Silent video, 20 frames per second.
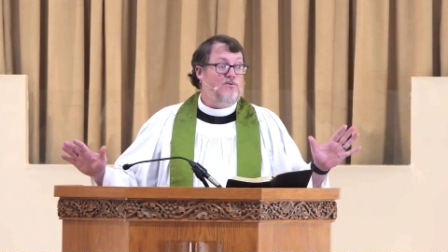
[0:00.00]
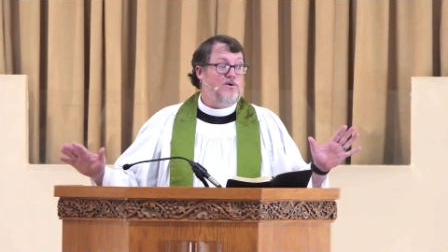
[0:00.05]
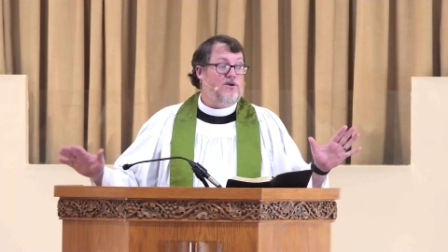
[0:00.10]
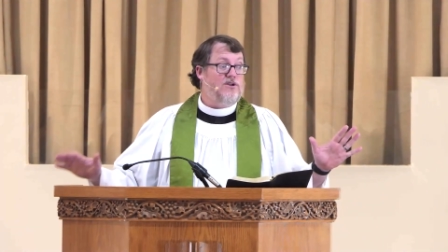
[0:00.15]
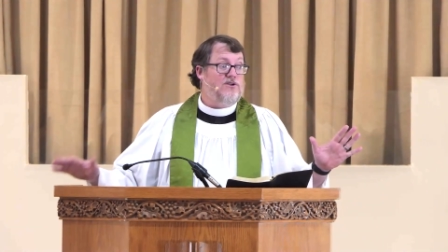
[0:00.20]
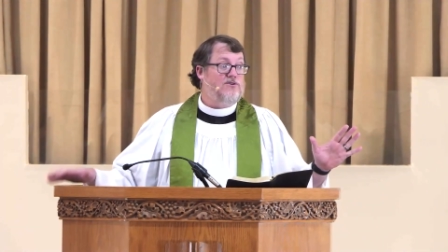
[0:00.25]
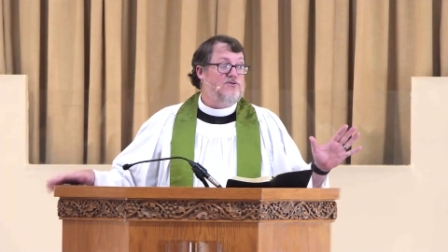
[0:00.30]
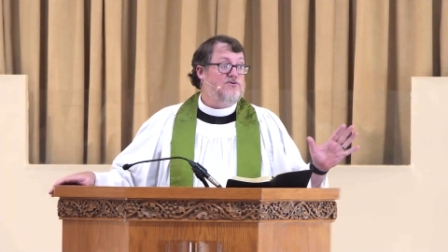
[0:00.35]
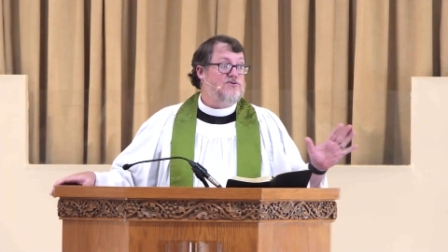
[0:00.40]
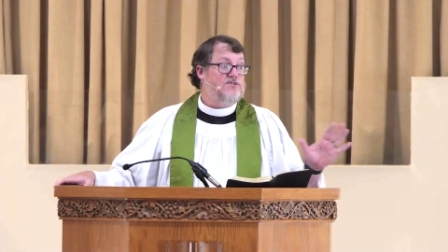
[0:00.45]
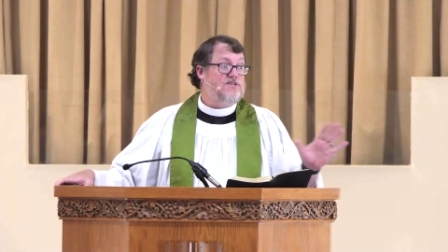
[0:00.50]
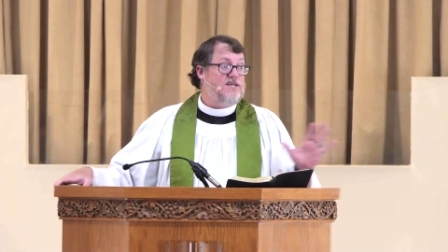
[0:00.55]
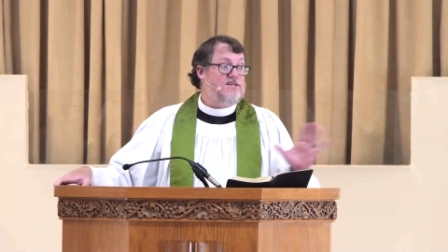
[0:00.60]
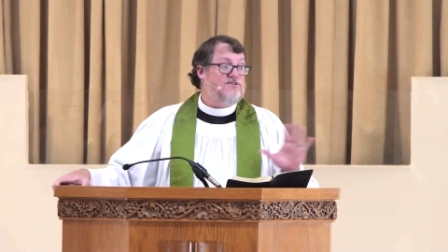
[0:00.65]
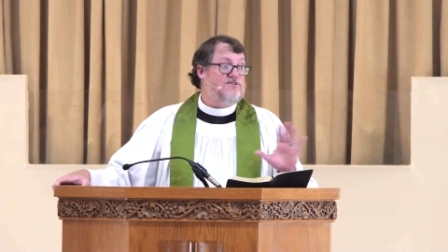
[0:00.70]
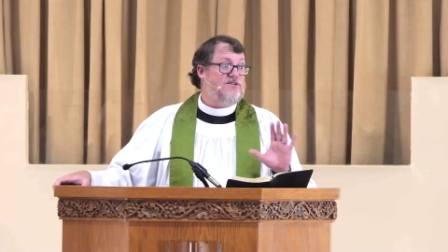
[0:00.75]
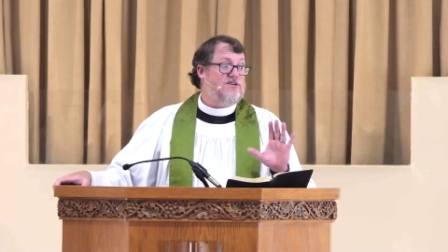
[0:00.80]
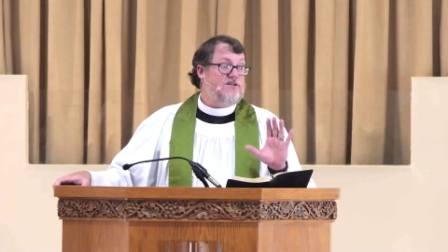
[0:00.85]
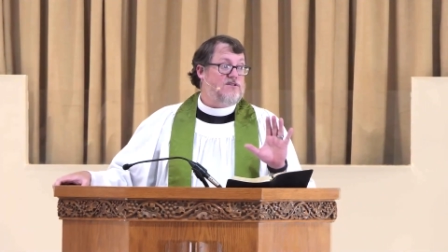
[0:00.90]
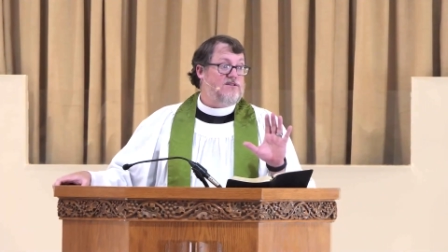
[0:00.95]
and who says
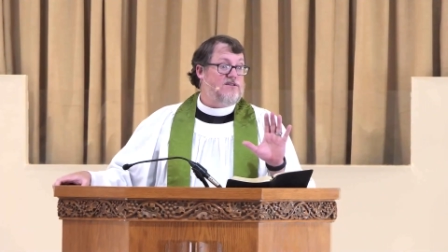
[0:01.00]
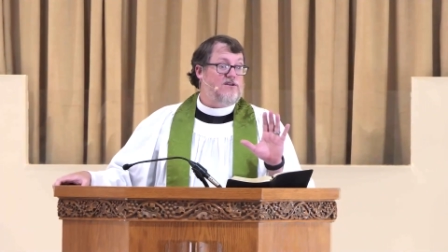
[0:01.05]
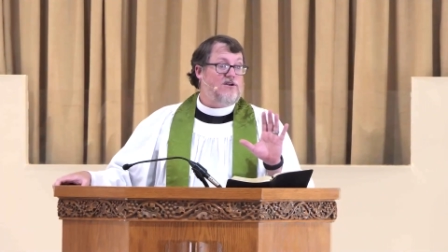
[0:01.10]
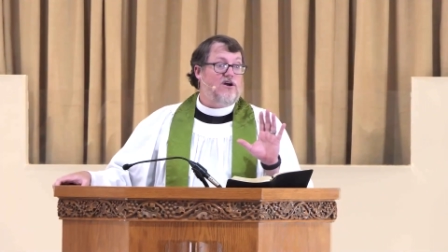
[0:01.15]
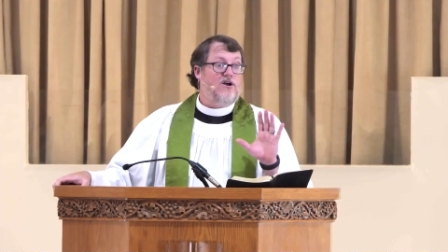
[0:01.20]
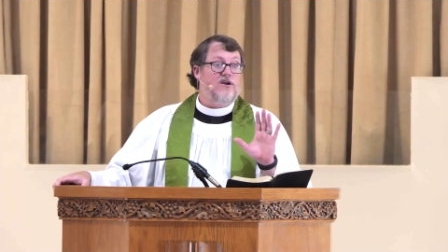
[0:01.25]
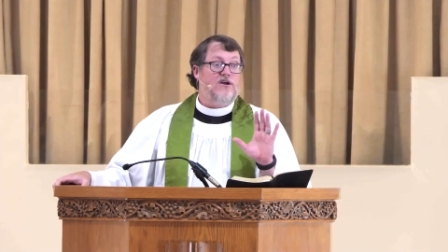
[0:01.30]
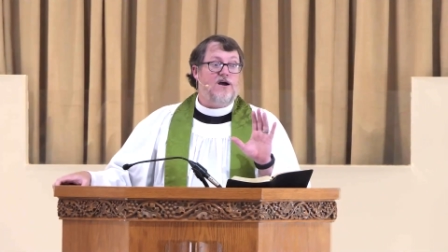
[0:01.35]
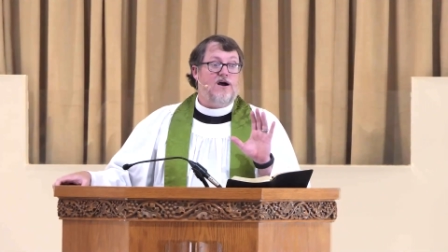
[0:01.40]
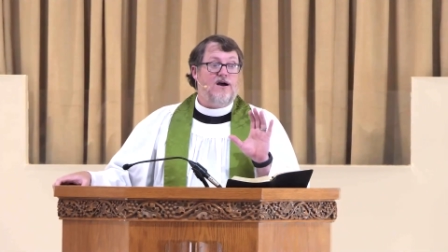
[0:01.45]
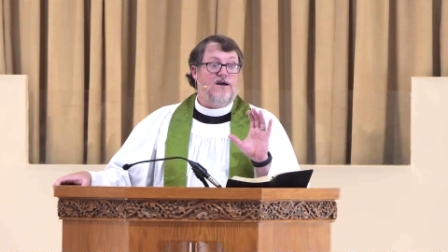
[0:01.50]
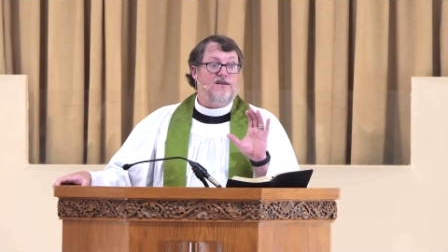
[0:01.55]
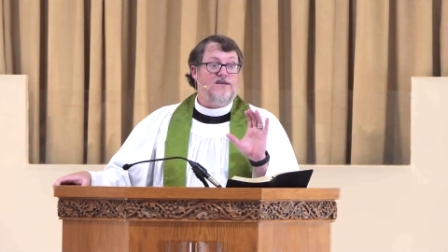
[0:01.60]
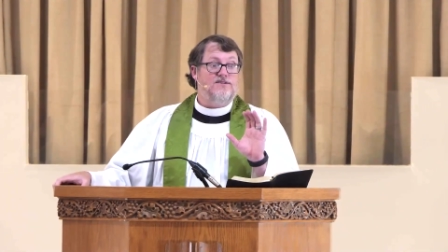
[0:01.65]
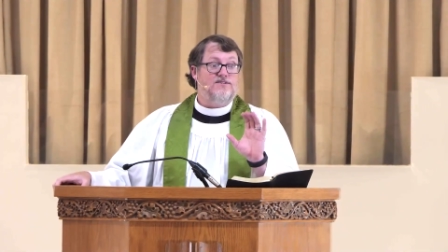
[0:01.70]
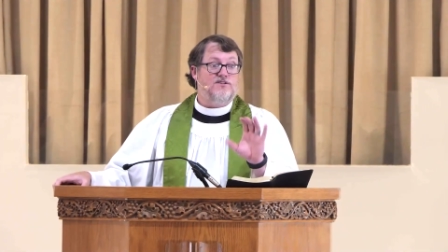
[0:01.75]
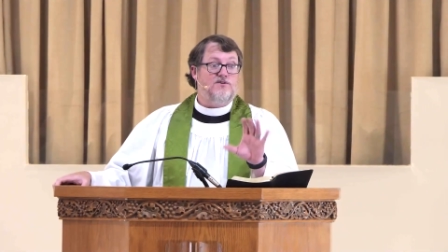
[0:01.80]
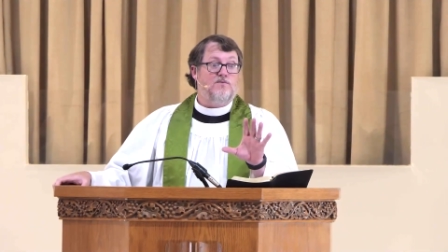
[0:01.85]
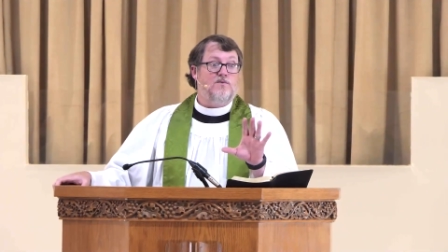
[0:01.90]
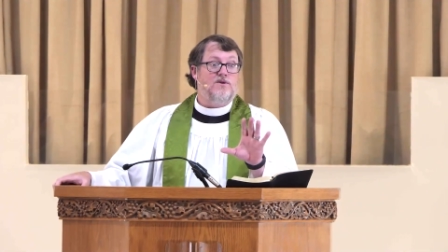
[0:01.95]
that, that our God
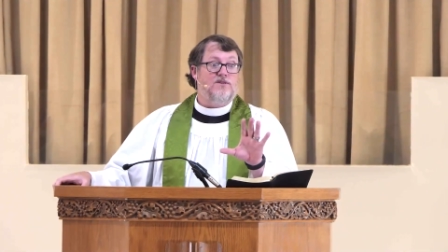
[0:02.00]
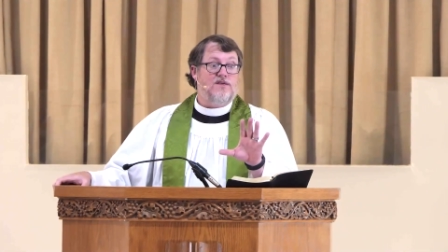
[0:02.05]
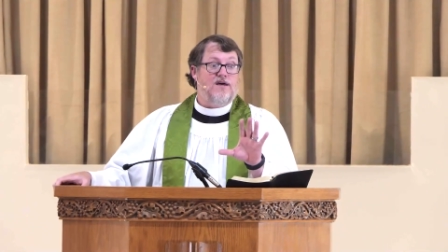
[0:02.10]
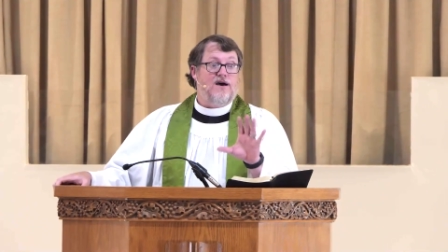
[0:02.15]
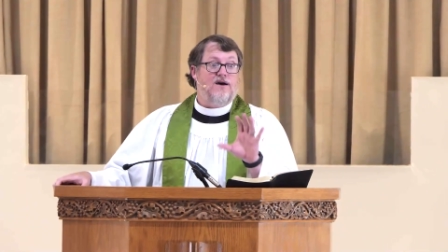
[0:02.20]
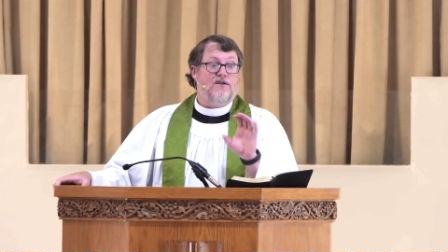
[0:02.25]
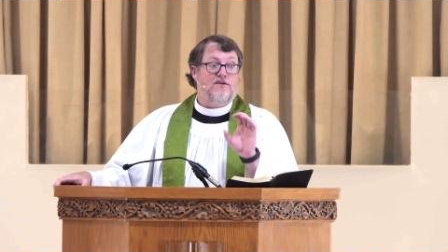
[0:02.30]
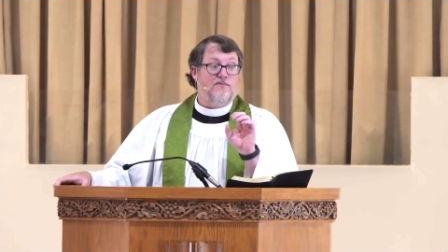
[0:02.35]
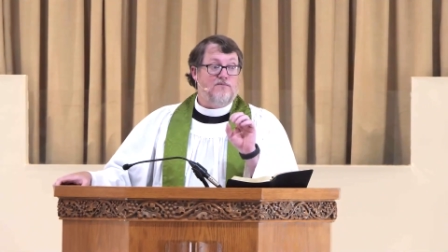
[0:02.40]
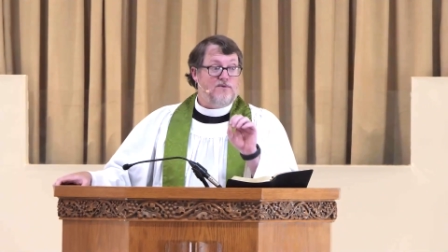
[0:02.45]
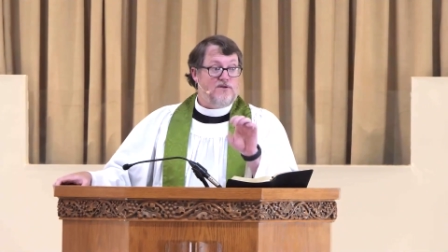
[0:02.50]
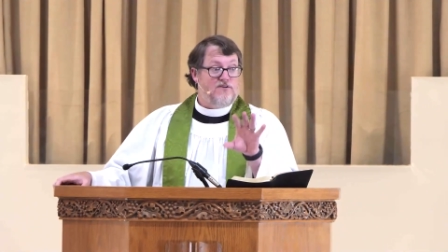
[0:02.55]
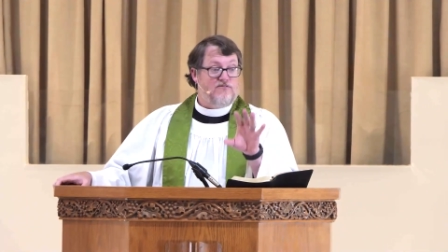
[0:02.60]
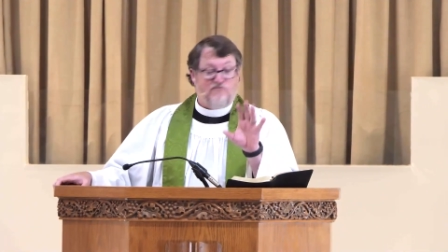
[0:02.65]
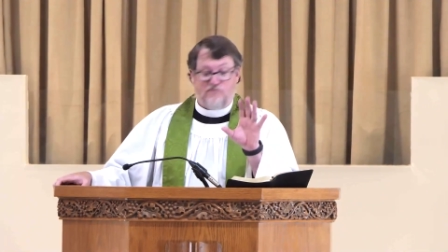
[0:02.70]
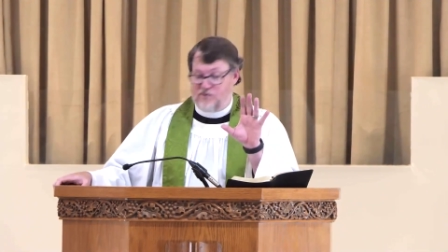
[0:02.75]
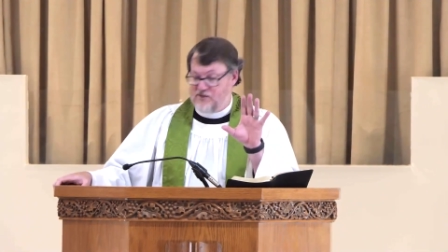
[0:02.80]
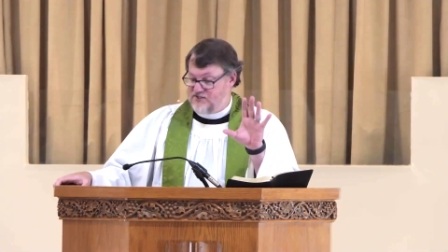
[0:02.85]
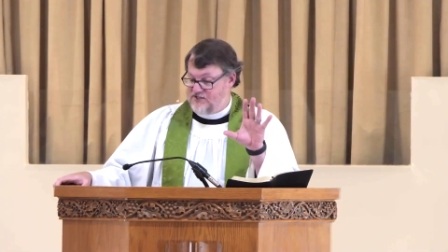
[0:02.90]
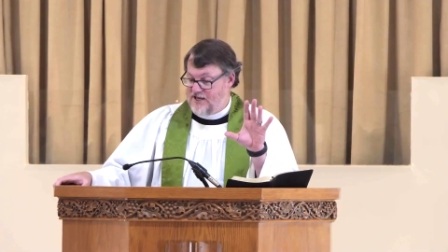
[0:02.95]
isn't without a bit of
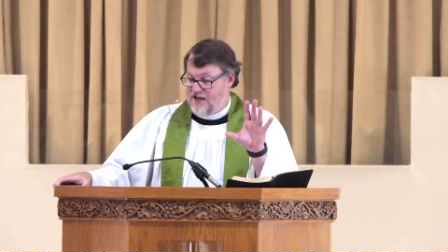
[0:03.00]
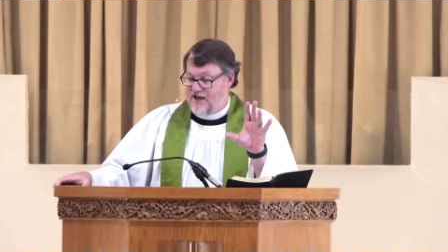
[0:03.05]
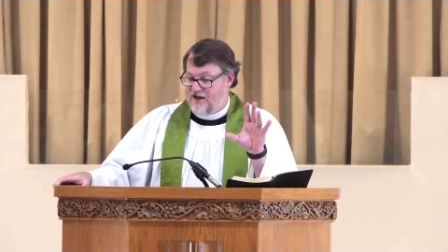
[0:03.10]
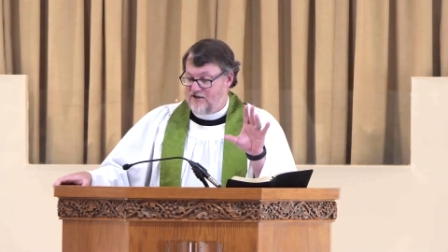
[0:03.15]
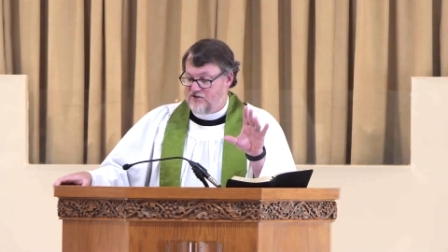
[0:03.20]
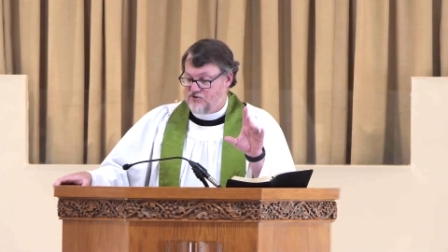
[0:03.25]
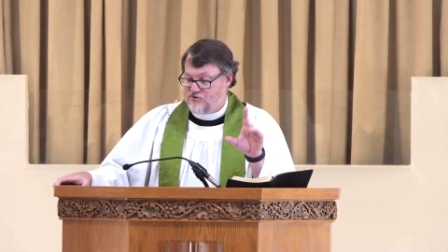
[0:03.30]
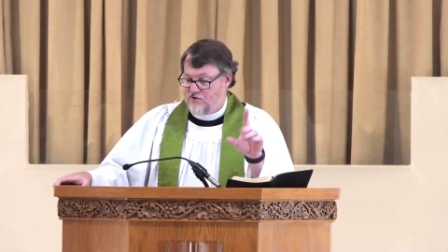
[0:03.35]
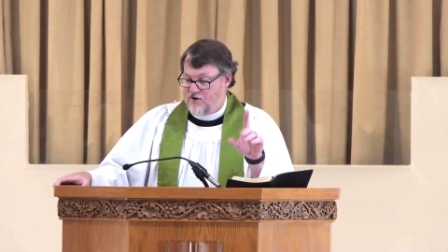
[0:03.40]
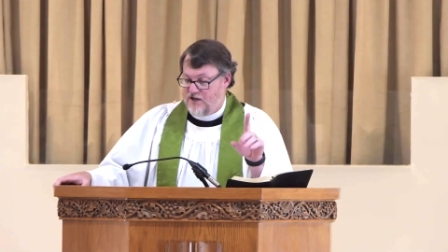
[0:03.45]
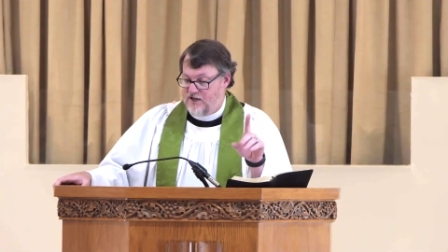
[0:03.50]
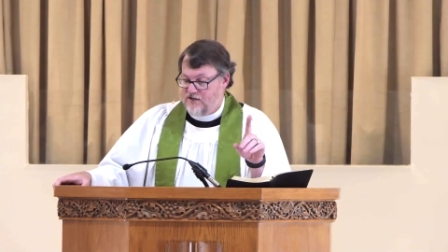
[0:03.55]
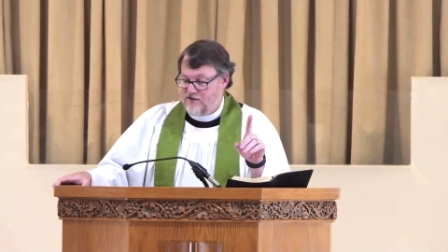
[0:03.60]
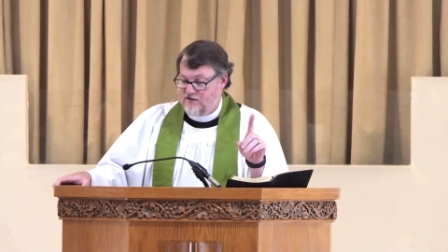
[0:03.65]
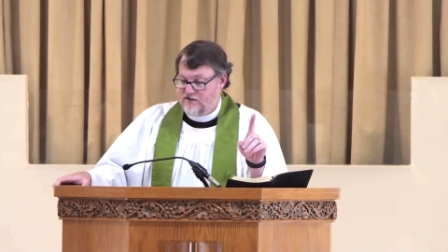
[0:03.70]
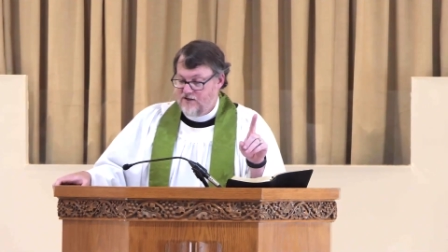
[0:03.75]
pizzazz, right?